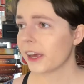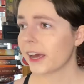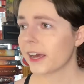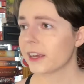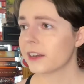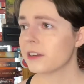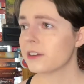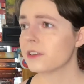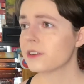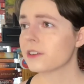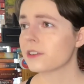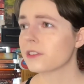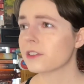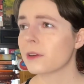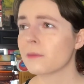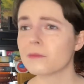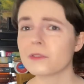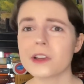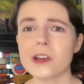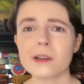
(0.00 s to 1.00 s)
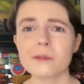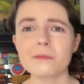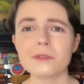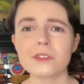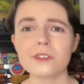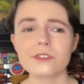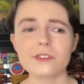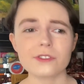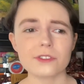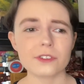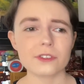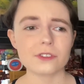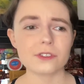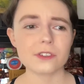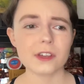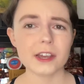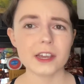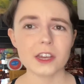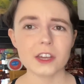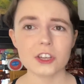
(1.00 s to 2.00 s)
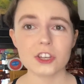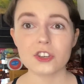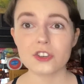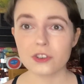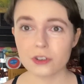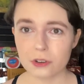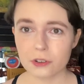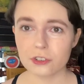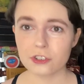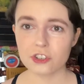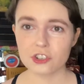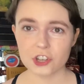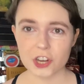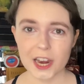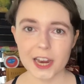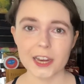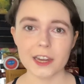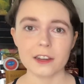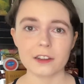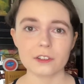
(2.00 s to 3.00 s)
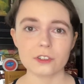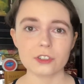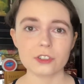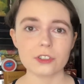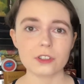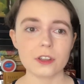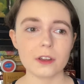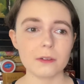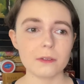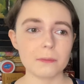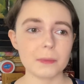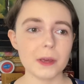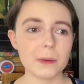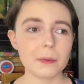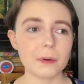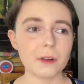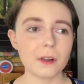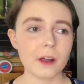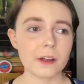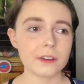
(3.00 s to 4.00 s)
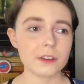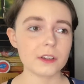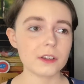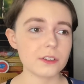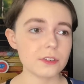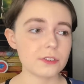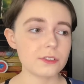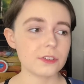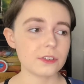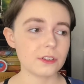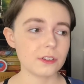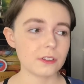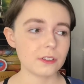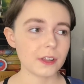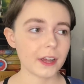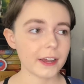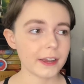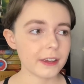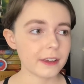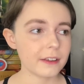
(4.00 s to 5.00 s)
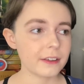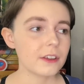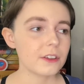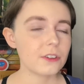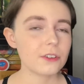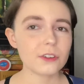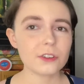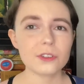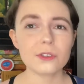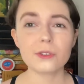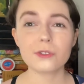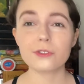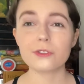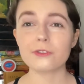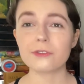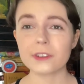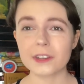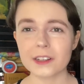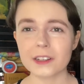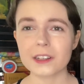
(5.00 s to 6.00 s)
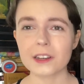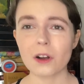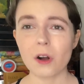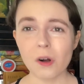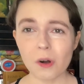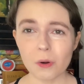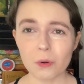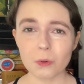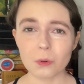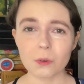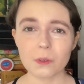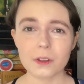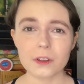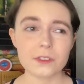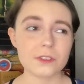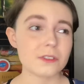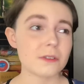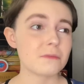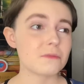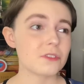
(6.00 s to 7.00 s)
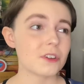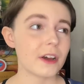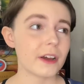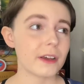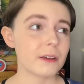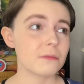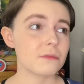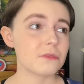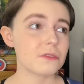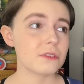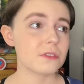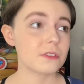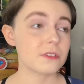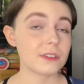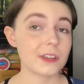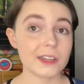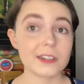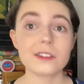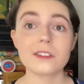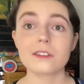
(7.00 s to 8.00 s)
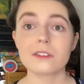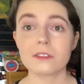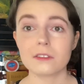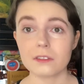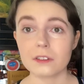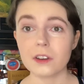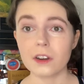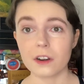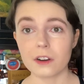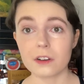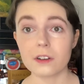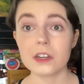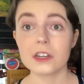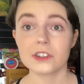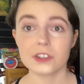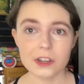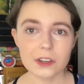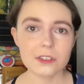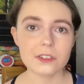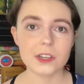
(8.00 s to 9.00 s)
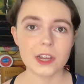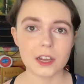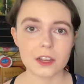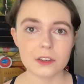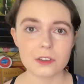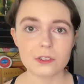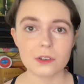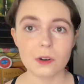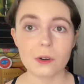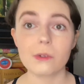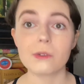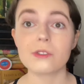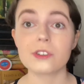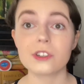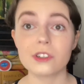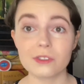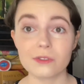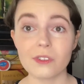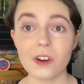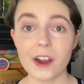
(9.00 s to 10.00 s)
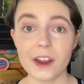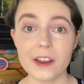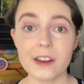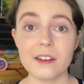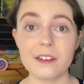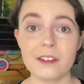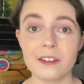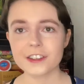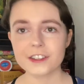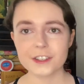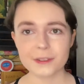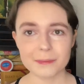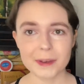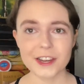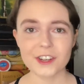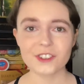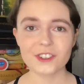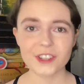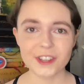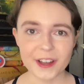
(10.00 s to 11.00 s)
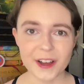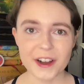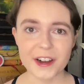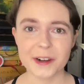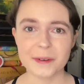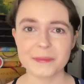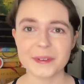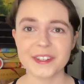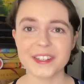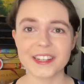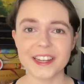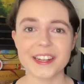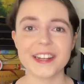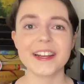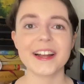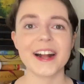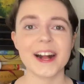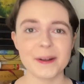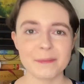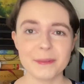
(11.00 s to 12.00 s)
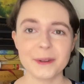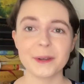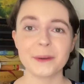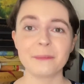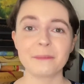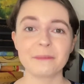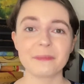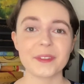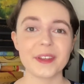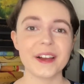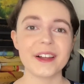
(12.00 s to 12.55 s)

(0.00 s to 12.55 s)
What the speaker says: And sometimes it's just like a huge change that people aren't used to. Like you're not used to feeling whole. And sometimes that, you know, it does take its toll. She's right. Smash the cup and let it happen.